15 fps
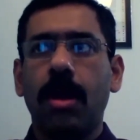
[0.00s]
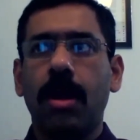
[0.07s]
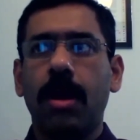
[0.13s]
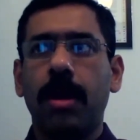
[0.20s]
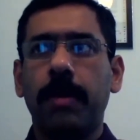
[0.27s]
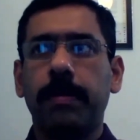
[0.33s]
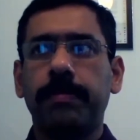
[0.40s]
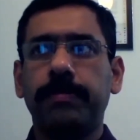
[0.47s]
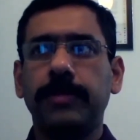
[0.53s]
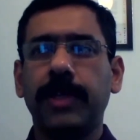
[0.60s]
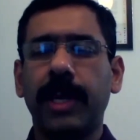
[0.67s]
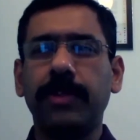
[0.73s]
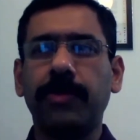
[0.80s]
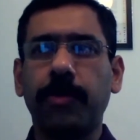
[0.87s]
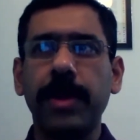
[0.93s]

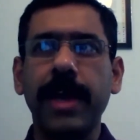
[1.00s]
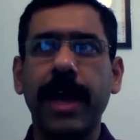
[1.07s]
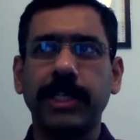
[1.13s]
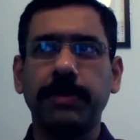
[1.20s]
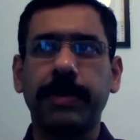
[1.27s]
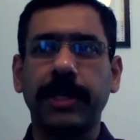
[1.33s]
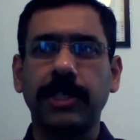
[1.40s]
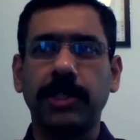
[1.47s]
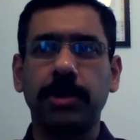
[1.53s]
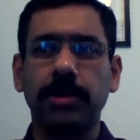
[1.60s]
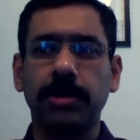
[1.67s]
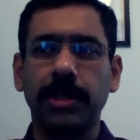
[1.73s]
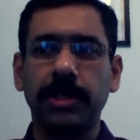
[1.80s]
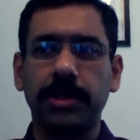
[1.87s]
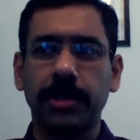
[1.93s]
There are three aspects to
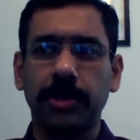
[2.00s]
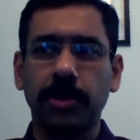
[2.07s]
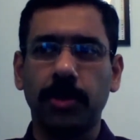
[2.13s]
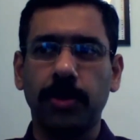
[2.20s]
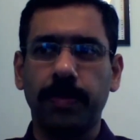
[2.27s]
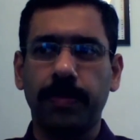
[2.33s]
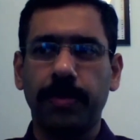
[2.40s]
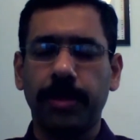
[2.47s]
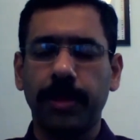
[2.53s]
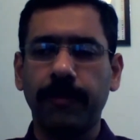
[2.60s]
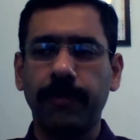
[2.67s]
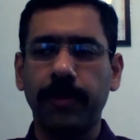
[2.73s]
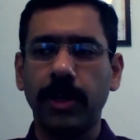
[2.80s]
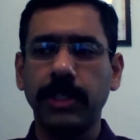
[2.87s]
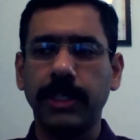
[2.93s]
this, Ritu. The
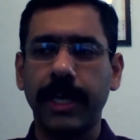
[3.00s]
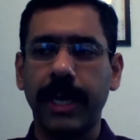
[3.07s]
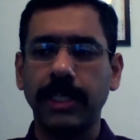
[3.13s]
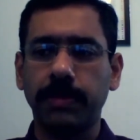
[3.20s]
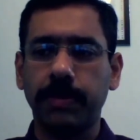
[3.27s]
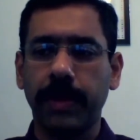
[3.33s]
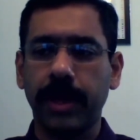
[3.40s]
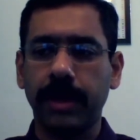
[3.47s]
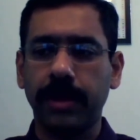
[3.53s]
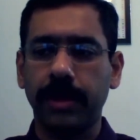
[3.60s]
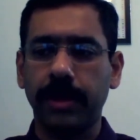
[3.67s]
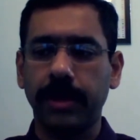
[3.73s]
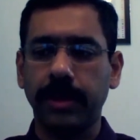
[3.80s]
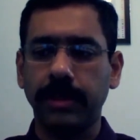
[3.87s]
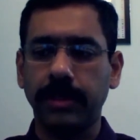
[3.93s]
first aspect
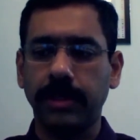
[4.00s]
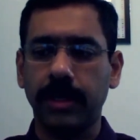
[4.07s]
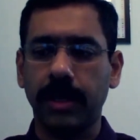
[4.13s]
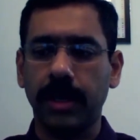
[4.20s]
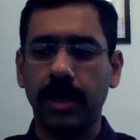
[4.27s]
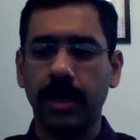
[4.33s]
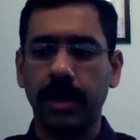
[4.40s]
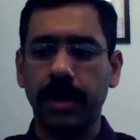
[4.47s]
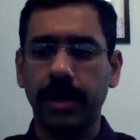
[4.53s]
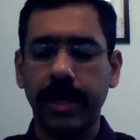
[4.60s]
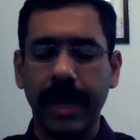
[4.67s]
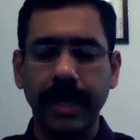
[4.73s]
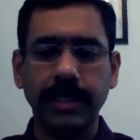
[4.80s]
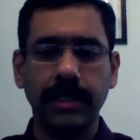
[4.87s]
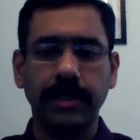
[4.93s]
is,
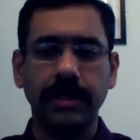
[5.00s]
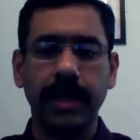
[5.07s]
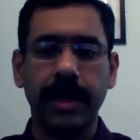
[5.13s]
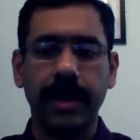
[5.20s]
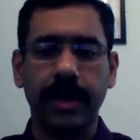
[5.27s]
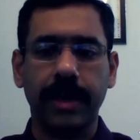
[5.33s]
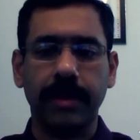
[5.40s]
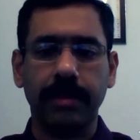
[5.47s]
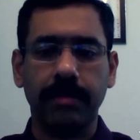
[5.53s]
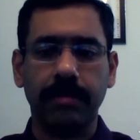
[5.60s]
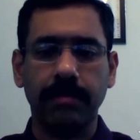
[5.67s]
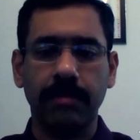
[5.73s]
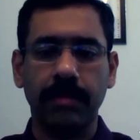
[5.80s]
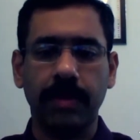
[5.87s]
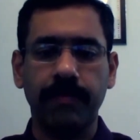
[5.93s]
yes,
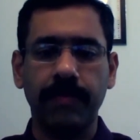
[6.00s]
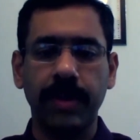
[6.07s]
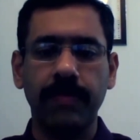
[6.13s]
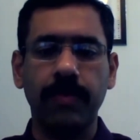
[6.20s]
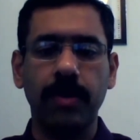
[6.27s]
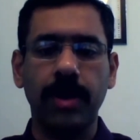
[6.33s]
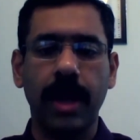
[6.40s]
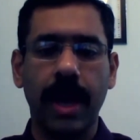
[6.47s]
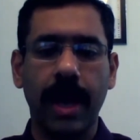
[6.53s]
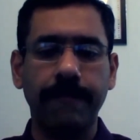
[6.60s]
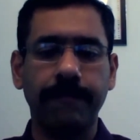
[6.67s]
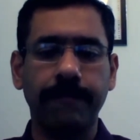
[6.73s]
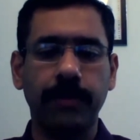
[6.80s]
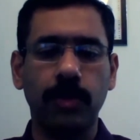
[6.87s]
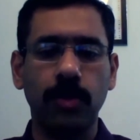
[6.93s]
we would
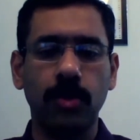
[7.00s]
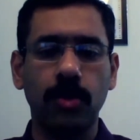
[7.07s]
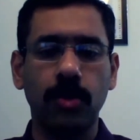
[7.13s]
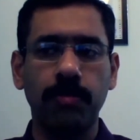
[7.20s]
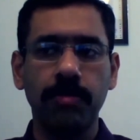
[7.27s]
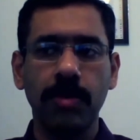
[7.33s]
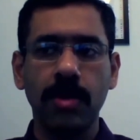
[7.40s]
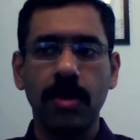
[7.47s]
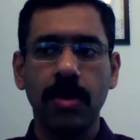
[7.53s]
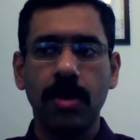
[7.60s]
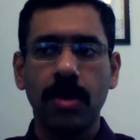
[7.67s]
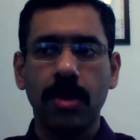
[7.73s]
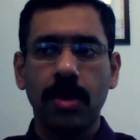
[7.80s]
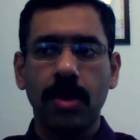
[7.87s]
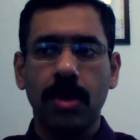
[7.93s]
have to
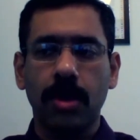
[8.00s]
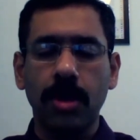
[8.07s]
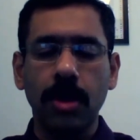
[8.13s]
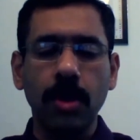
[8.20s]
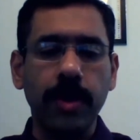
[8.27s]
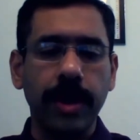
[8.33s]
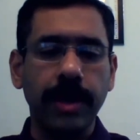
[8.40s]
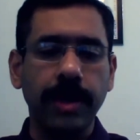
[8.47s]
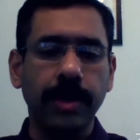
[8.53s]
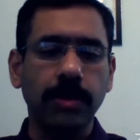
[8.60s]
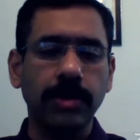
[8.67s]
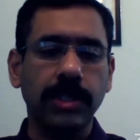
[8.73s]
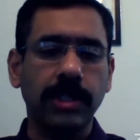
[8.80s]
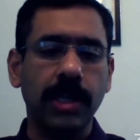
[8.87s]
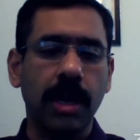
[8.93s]
put
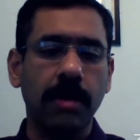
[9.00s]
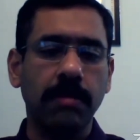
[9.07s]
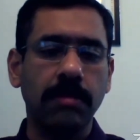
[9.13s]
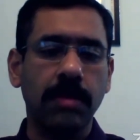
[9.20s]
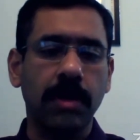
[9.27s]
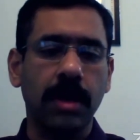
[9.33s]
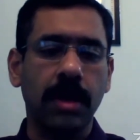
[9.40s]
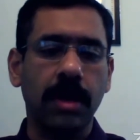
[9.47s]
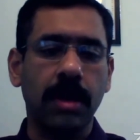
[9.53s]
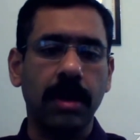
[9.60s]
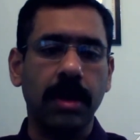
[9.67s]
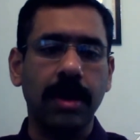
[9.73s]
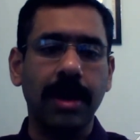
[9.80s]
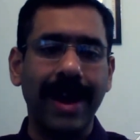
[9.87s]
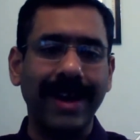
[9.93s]
into some
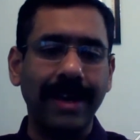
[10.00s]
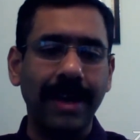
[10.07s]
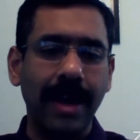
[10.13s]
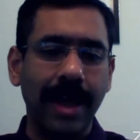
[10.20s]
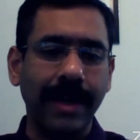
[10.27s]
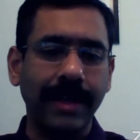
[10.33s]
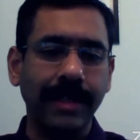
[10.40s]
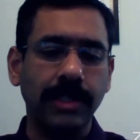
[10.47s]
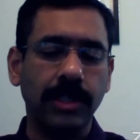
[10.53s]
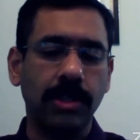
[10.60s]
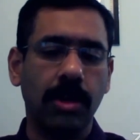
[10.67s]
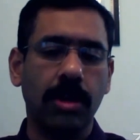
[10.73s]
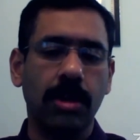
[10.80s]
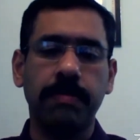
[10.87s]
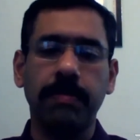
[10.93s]
guidelines
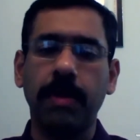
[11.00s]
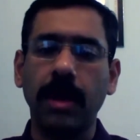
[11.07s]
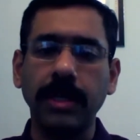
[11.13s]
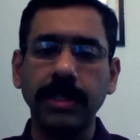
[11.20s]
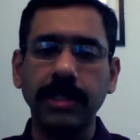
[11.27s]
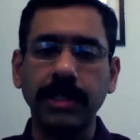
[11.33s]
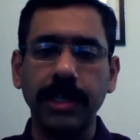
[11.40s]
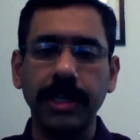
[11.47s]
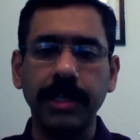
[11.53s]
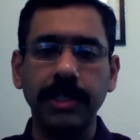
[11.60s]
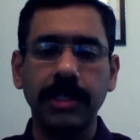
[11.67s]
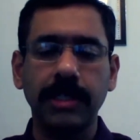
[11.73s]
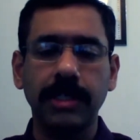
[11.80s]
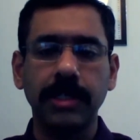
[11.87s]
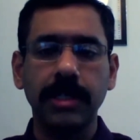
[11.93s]
or
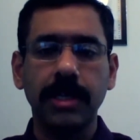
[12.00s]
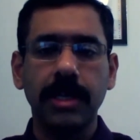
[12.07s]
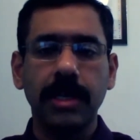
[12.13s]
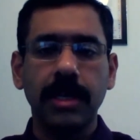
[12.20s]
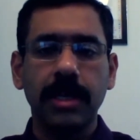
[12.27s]
policies